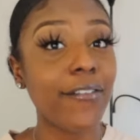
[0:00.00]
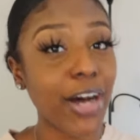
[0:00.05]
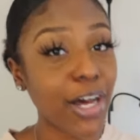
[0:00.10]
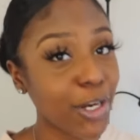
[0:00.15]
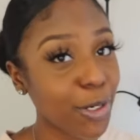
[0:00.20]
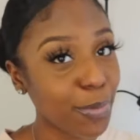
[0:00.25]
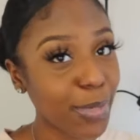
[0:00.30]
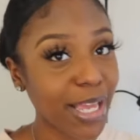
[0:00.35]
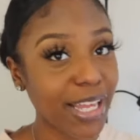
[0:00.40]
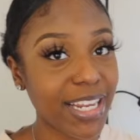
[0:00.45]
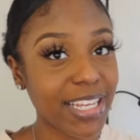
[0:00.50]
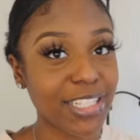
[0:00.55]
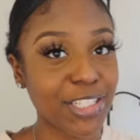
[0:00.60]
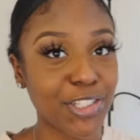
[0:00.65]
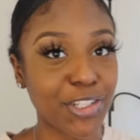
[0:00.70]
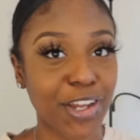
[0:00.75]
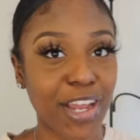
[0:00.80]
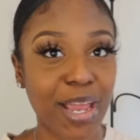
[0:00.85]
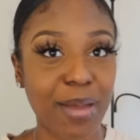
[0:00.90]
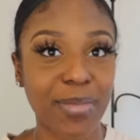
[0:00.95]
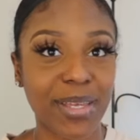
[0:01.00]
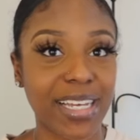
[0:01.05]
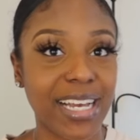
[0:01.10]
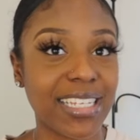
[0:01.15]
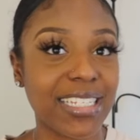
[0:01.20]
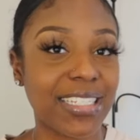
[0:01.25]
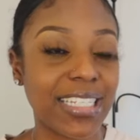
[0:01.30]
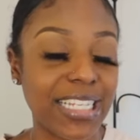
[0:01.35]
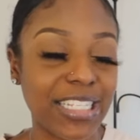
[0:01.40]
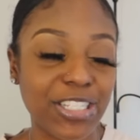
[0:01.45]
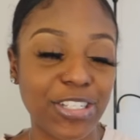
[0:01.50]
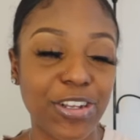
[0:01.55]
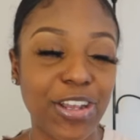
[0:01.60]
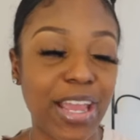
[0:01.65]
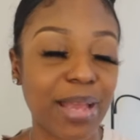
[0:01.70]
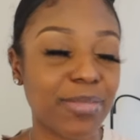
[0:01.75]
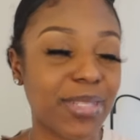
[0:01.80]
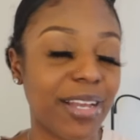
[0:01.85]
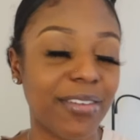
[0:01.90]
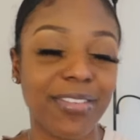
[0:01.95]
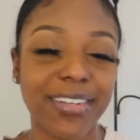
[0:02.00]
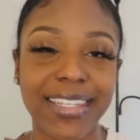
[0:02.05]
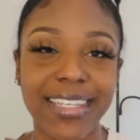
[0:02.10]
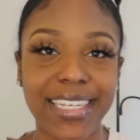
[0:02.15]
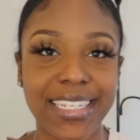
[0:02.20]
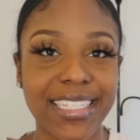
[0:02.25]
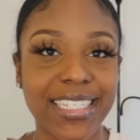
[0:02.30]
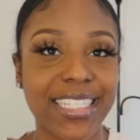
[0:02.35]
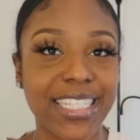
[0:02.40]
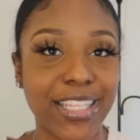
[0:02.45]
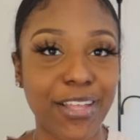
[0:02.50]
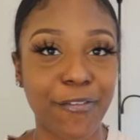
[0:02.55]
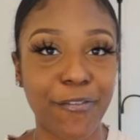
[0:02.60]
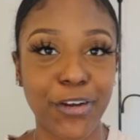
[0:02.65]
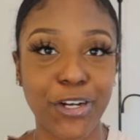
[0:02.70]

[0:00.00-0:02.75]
Follow me on Instagram, because Instagram definitely gets the